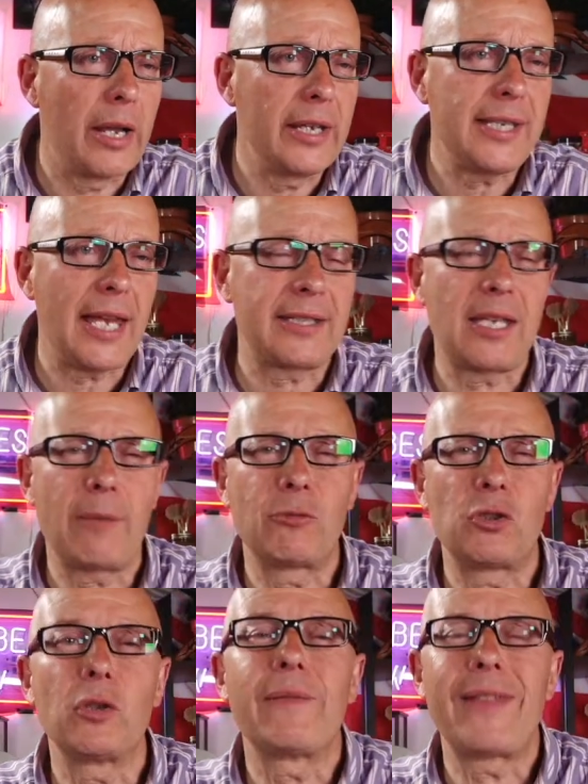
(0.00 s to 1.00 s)
Is that some
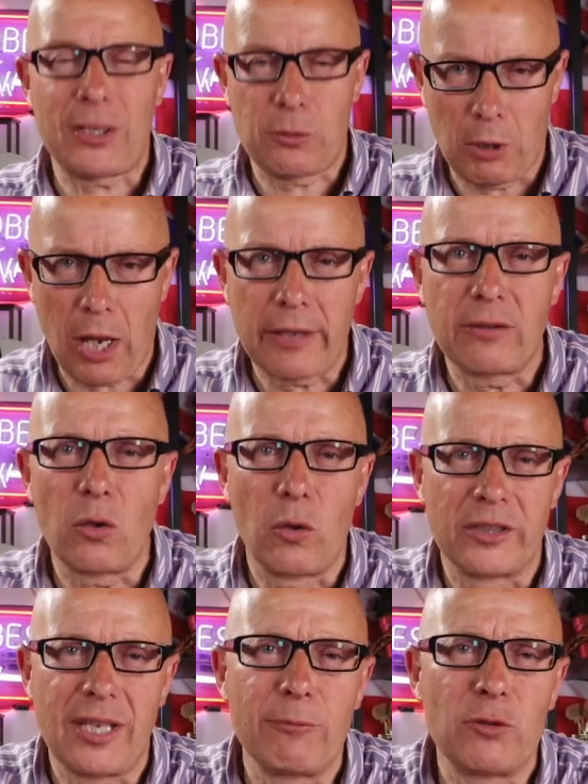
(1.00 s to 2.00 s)
sort of, that's what I
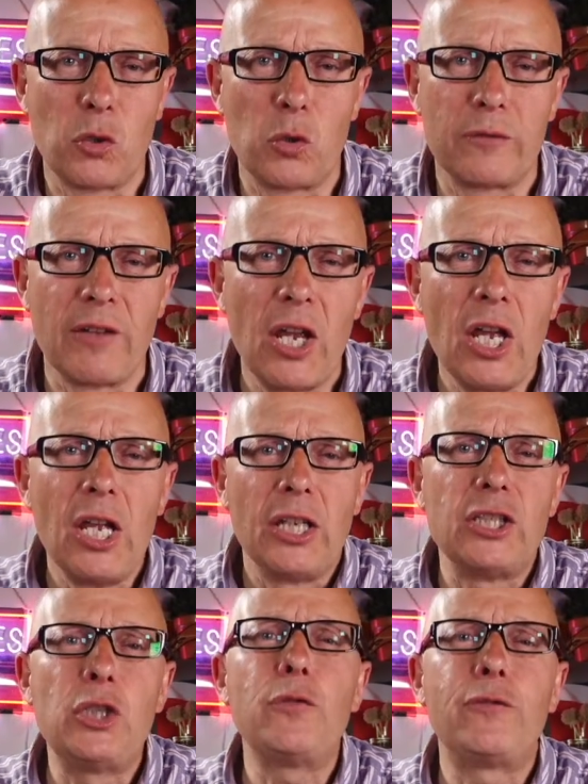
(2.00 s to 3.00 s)
thought, some sort of
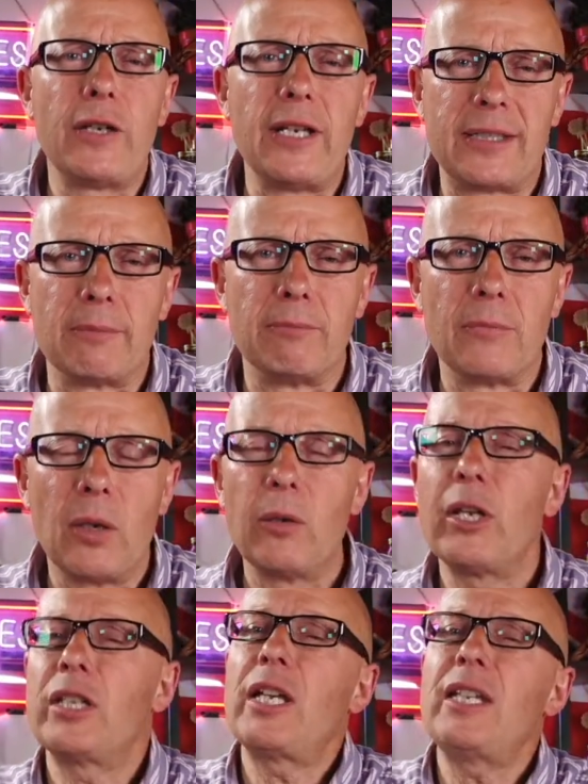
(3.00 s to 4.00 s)
euphemism?
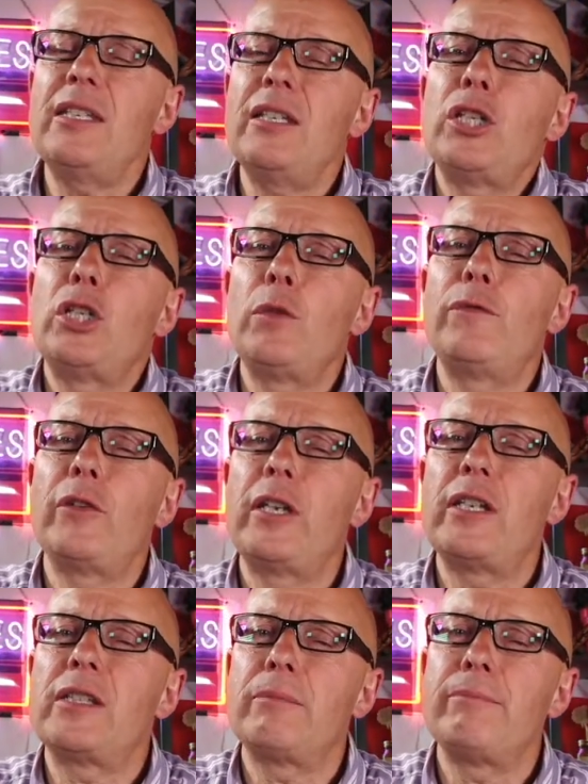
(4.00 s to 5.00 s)
But isn't a
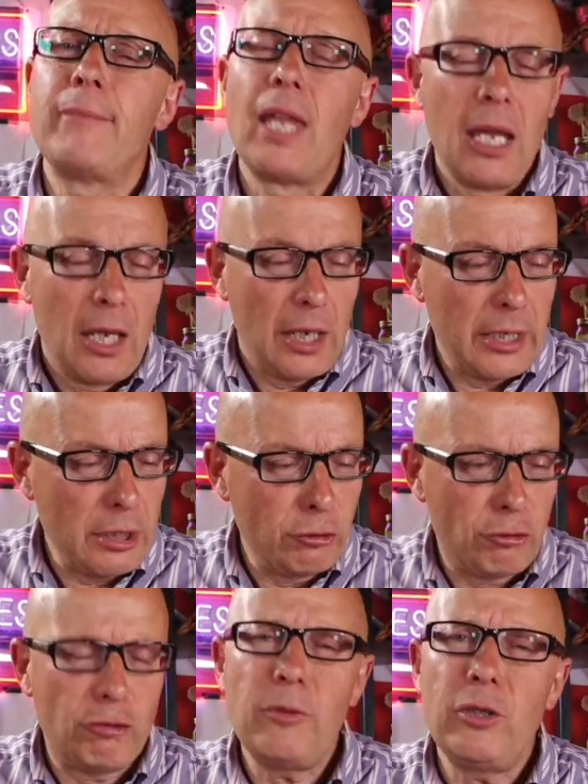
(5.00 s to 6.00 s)
euphemism an
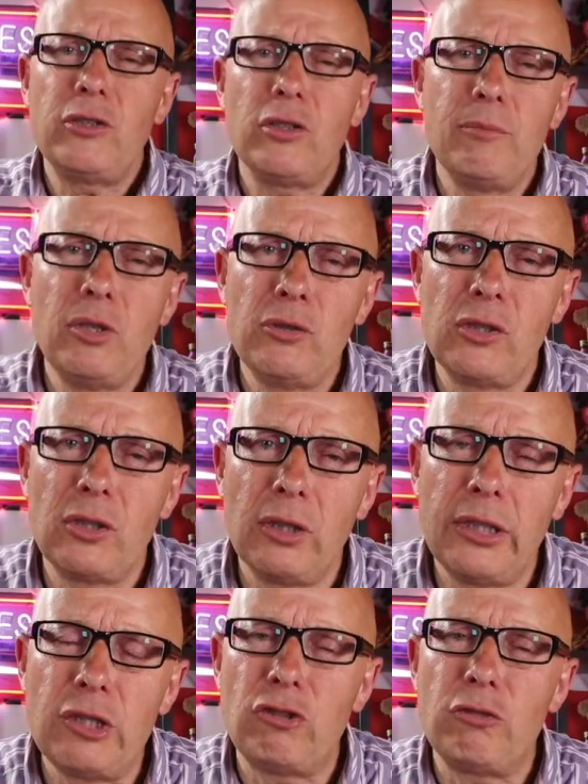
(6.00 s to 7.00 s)
instrument, a musical
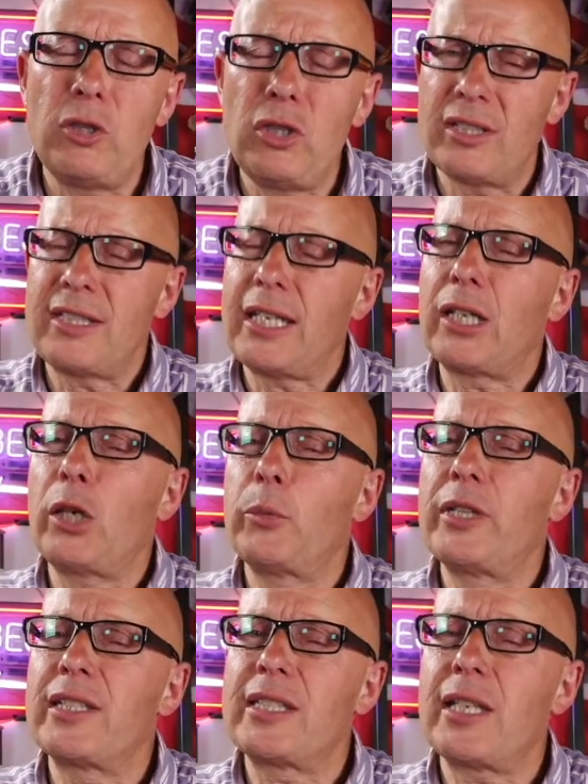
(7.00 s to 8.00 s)
instrument? Does that go with
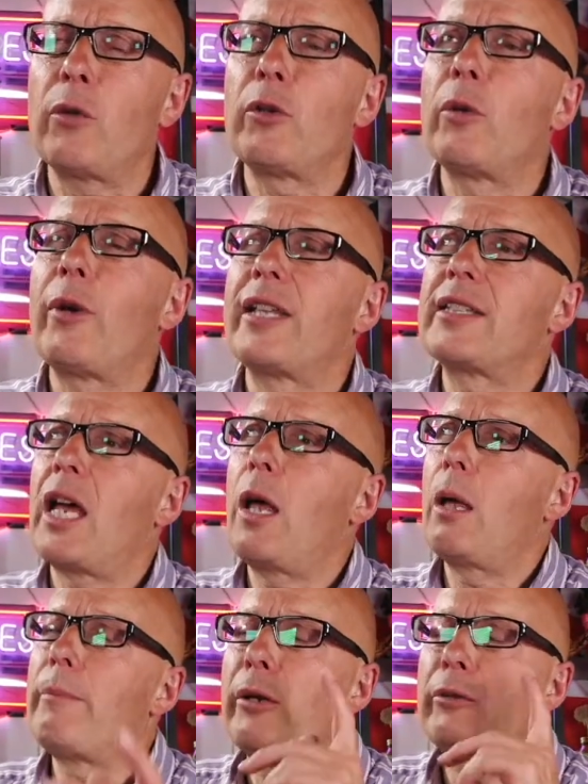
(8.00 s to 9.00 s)
the, oh no, that's a
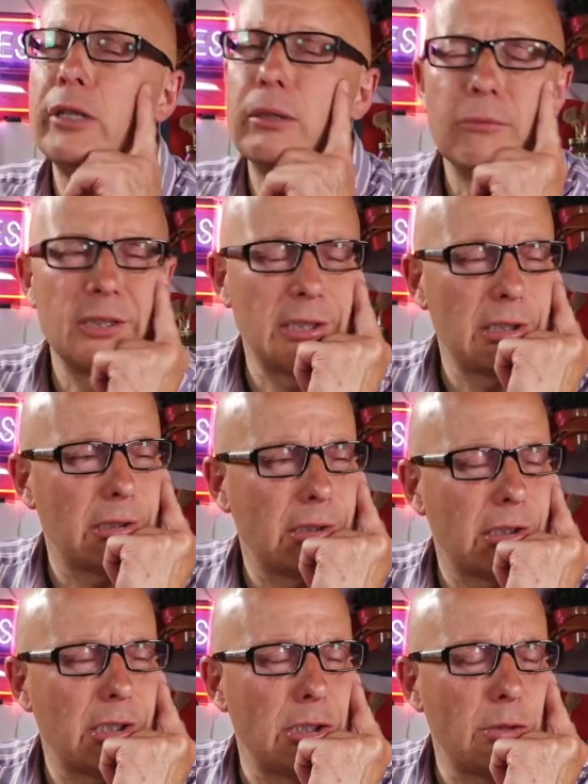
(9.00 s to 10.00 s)
harmonium, isn't it?
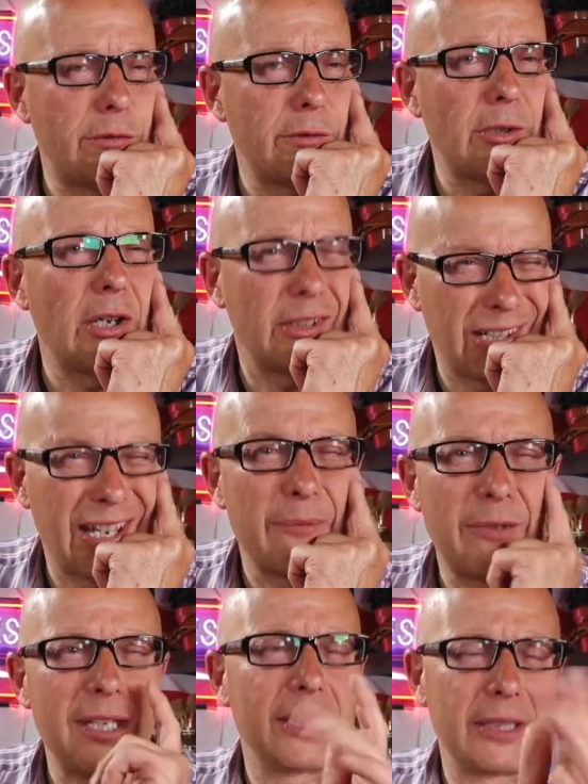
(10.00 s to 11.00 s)
I'm
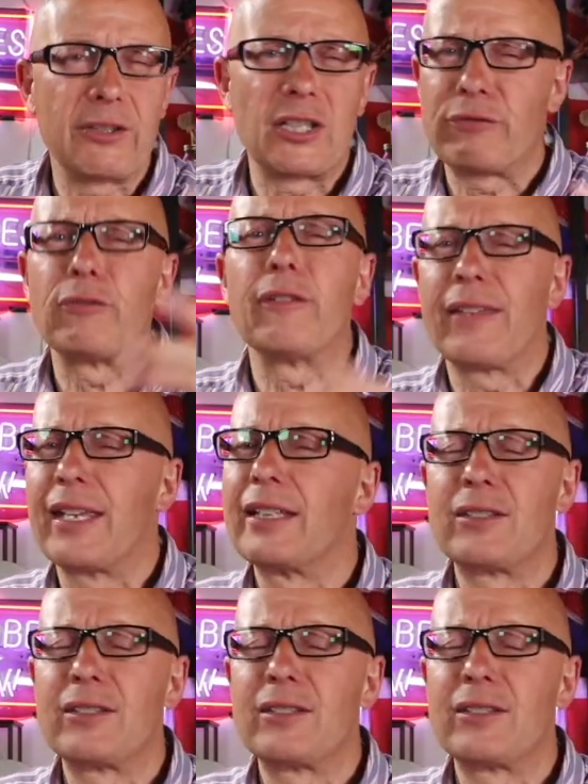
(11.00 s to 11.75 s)
thinking of a different thing.